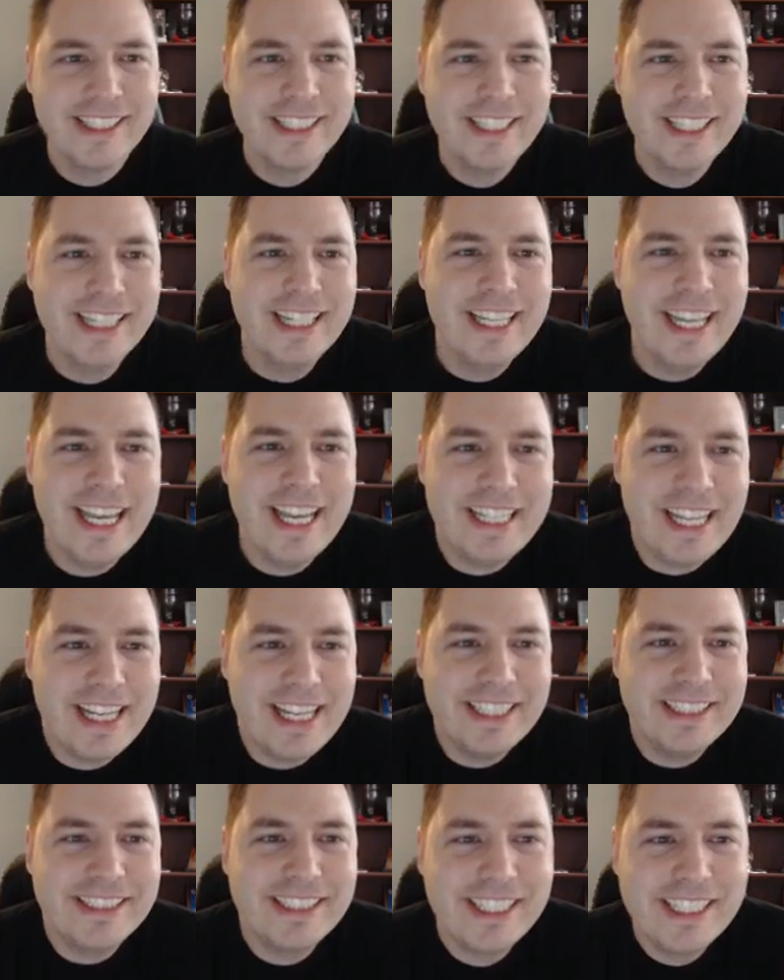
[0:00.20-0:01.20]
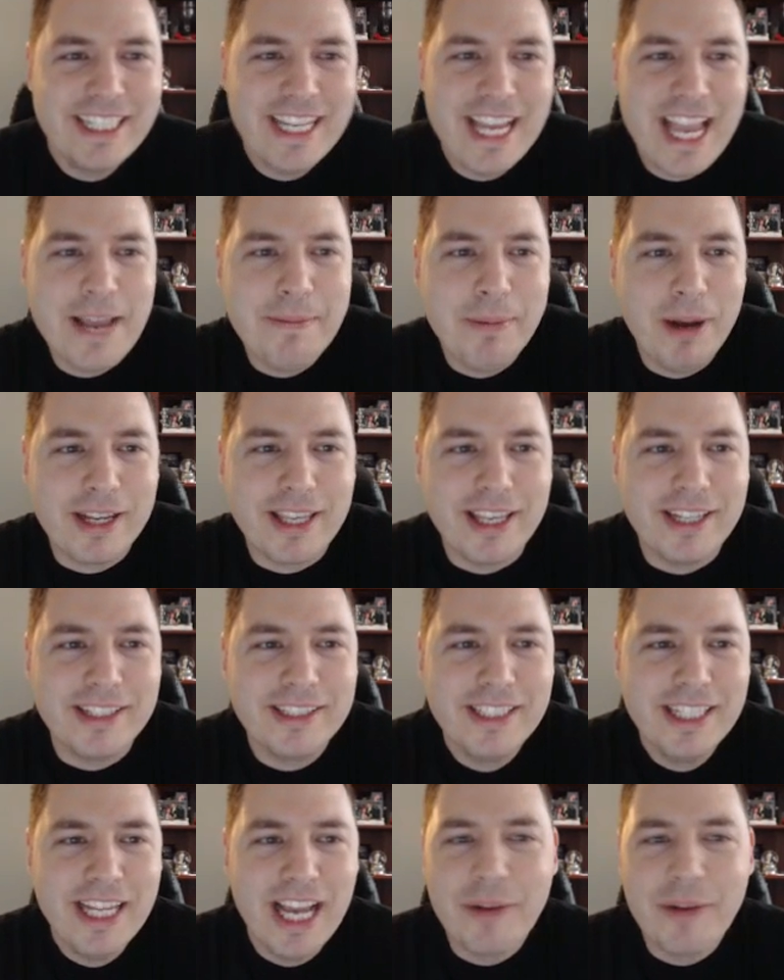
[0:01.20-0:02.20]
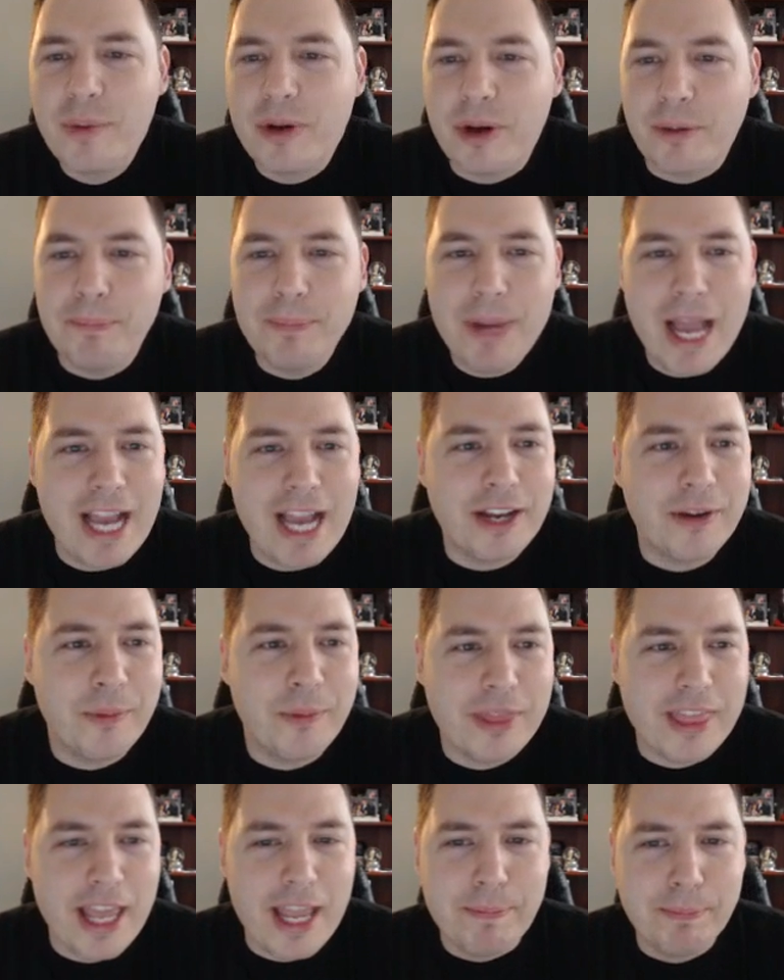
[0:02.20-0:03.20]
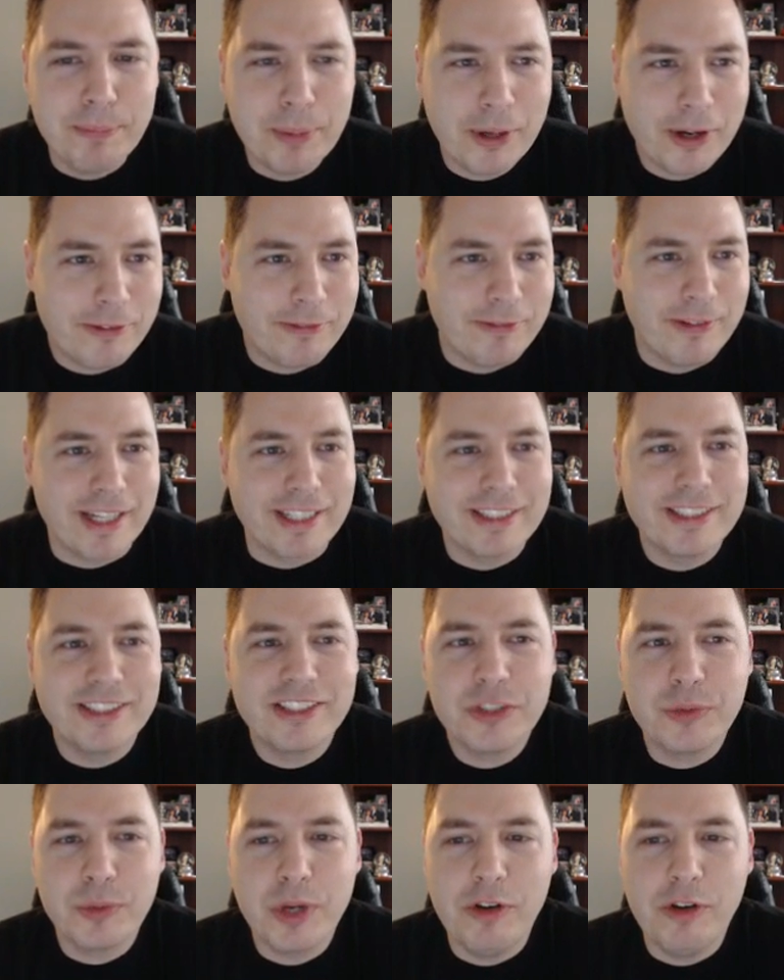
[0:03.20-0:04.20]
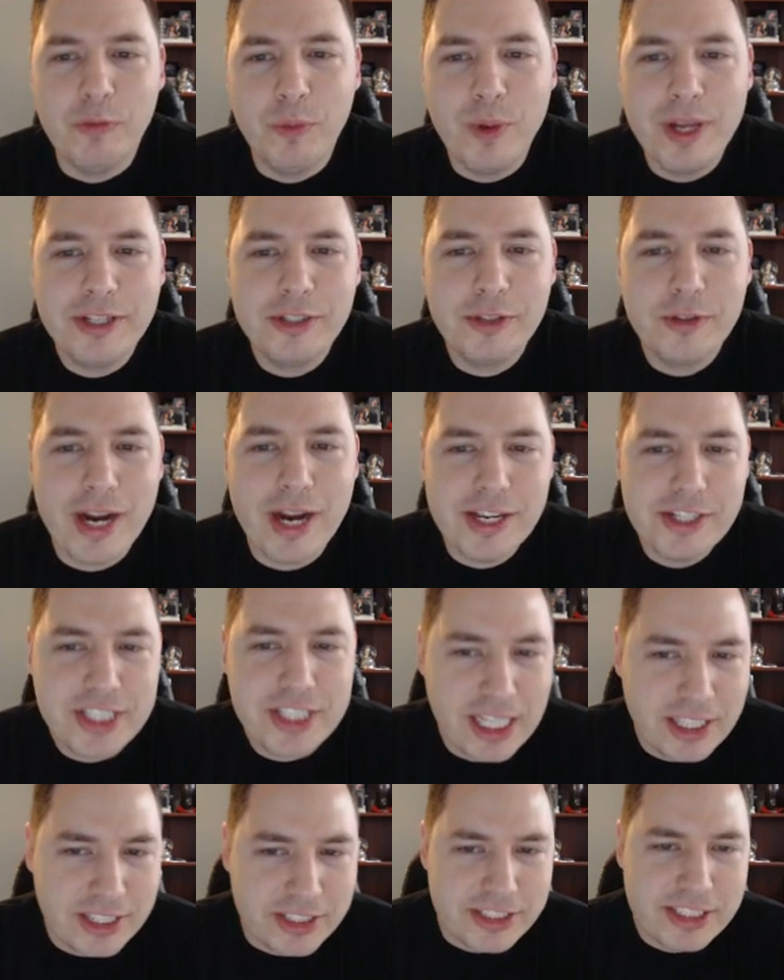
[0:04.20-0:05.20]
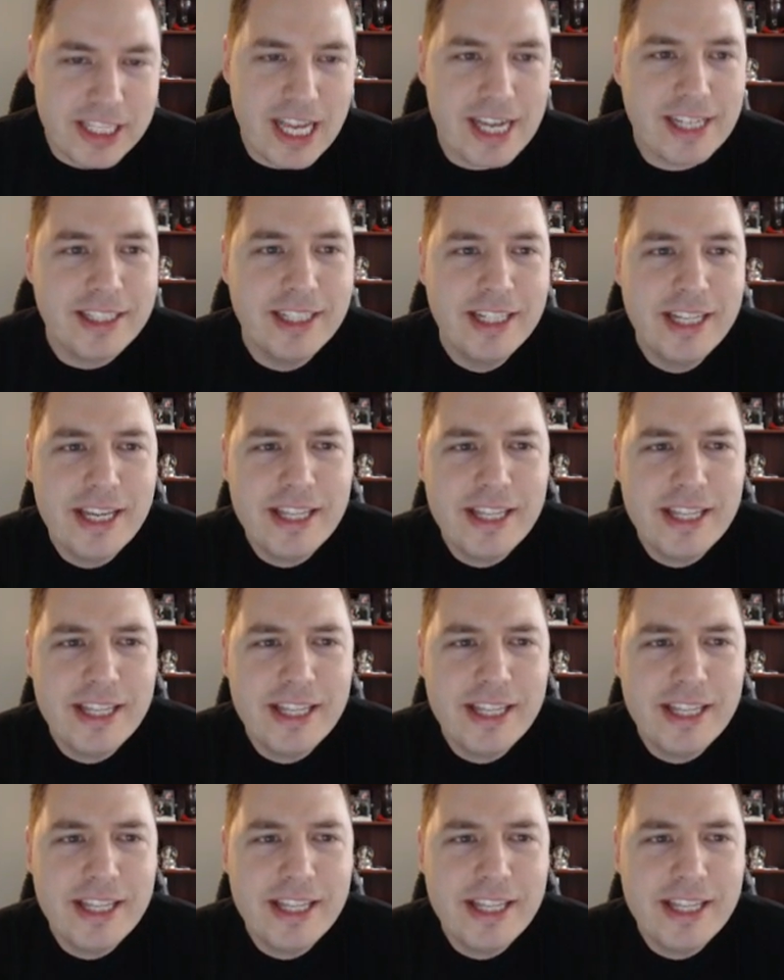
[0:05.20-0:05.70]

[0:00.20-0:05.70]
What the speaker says: Hey guys, p.e.k.k.a here, and we are back with a perfect 12-win Grand Challenge deck,